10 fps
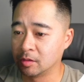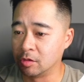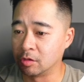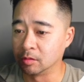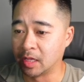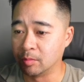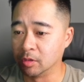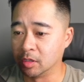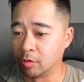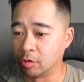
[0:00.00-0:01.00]
You can
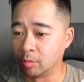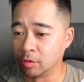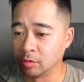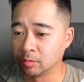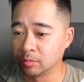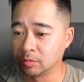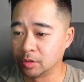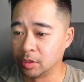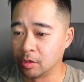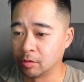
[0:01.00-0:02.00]
label it mobile,
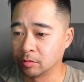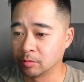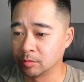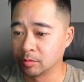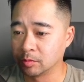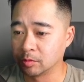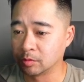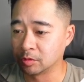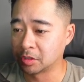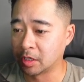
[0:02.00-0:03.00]

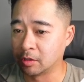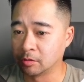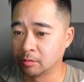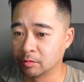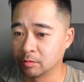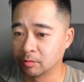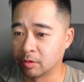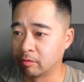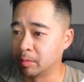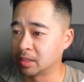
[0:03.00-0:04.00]
or cell,
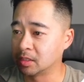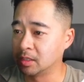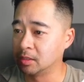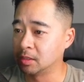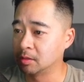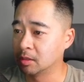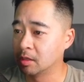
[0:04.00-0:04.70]
whatever makes it easy.